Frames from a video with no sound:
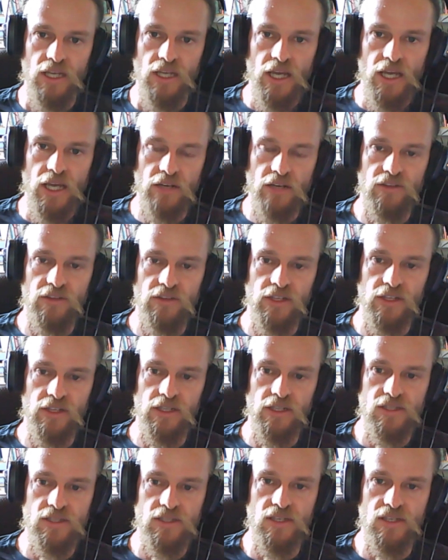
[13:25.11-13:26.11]
and I think
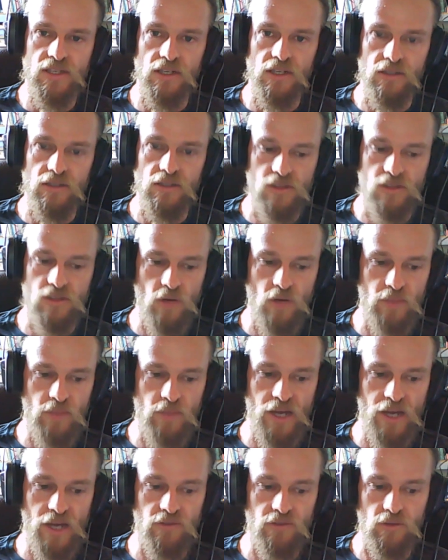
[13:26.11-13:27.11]
it's quite
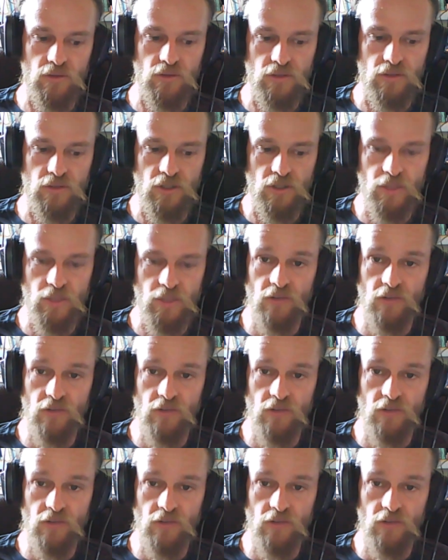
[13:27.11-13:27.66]
powerful. You know what I mean?